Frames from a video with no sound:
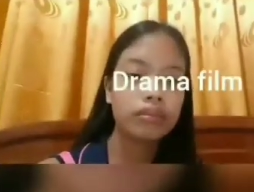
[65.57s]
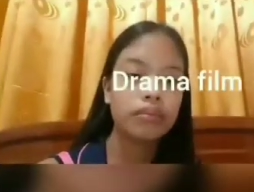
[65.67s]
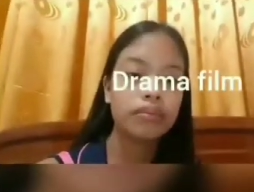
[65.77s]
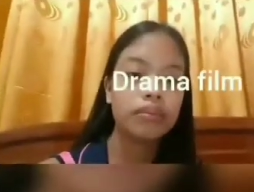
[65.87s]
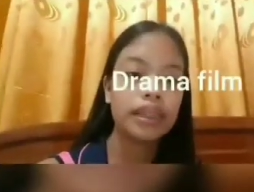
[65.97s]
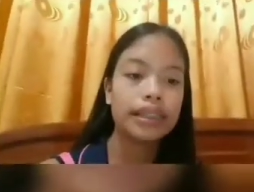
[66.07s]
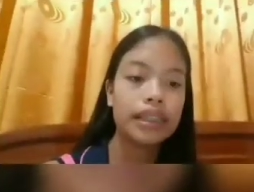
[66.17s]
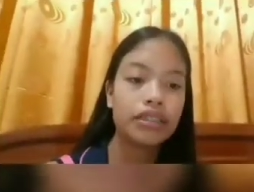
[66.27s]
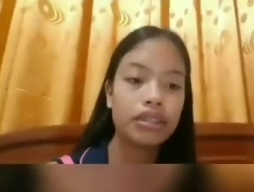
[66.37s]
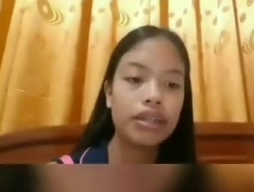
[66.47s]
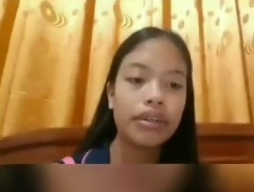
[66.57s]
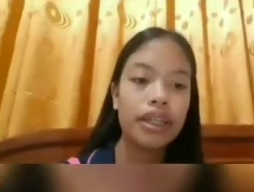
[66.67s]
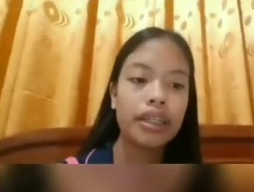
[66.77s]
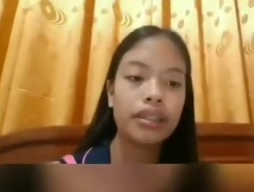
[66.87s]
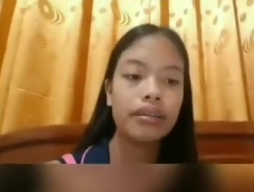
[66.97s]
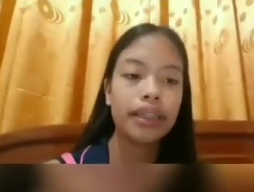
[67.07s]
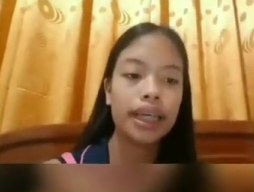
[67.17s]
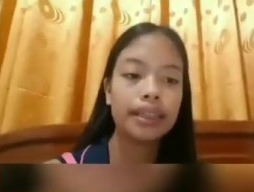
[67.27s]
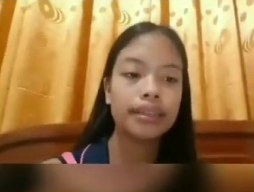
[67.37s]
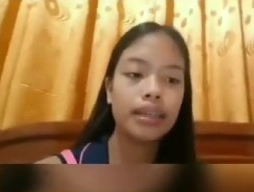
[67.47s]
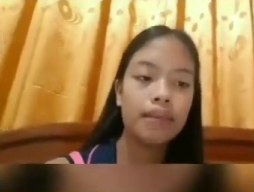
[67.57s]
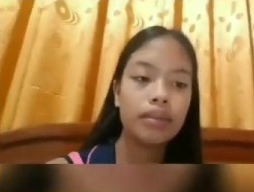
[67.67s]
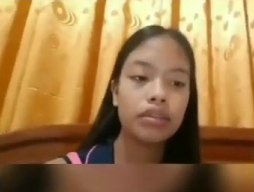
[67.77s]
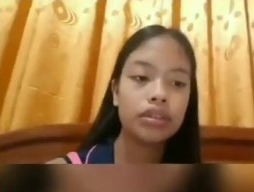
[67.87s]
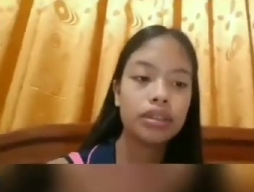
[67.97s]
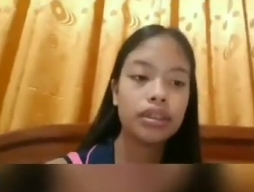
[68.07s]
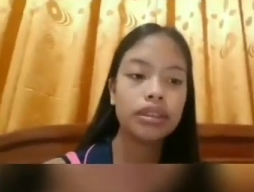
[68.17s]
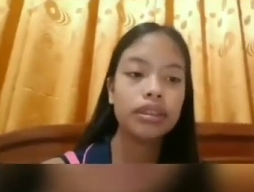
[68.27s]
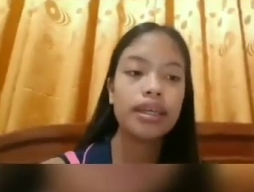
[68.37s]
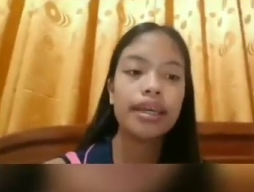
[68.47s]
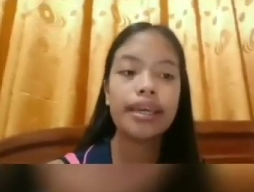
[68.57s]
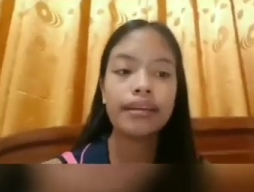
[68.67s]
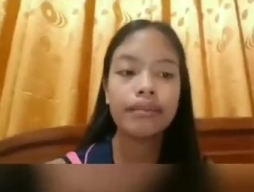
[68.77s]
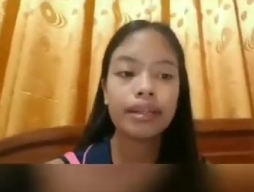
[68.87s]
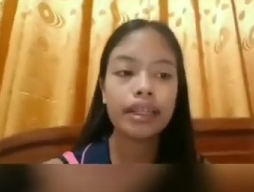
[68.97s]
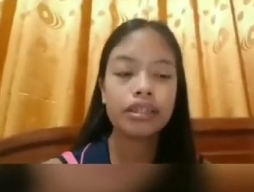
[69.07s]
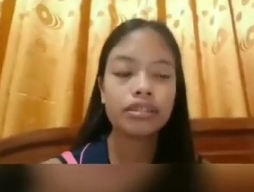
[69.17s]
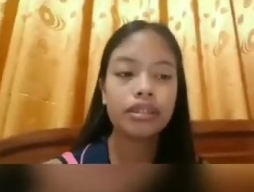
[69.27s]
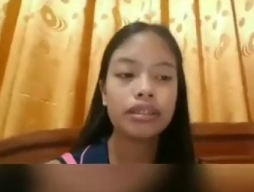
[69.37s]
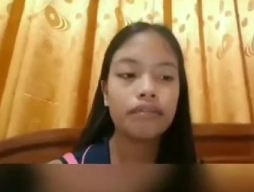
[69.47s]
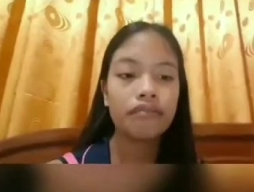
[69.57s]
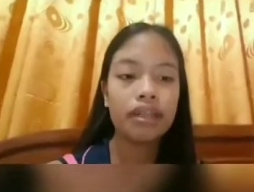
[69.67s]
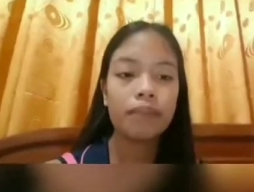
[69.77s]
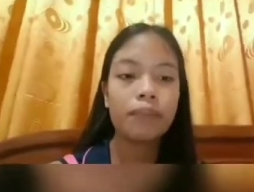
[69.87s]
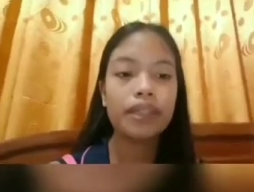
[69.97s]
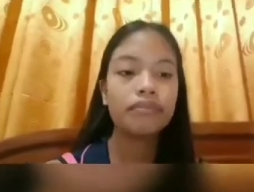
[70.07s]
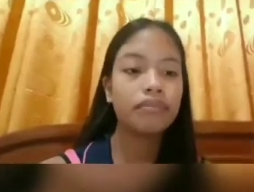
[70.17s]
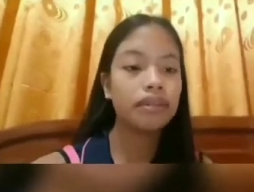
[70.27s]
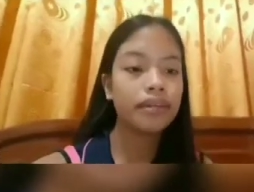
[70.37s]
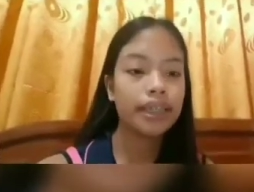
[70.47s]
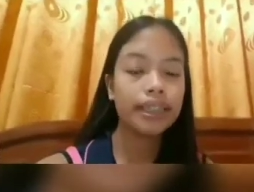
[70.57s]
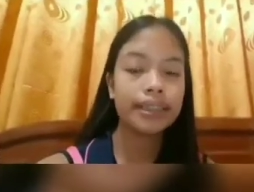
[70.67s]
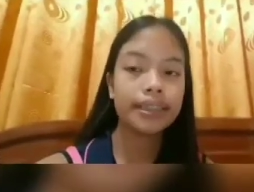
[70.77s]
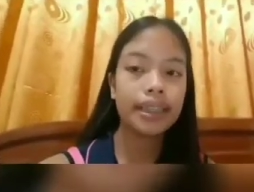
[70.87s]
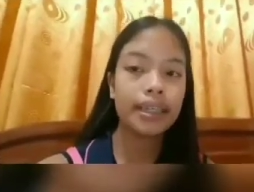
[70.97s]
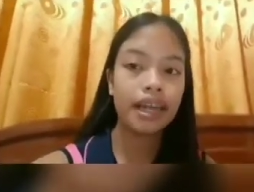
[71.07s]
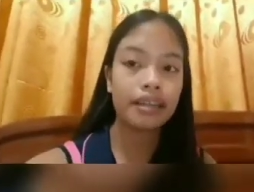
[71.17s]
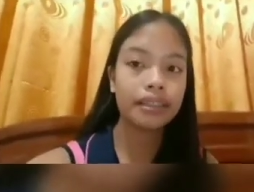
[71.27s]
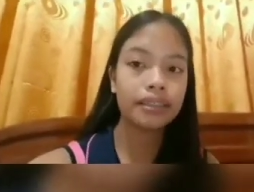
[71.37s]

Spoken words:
is a genre that relies on the emotional and relational development of the realistic characters.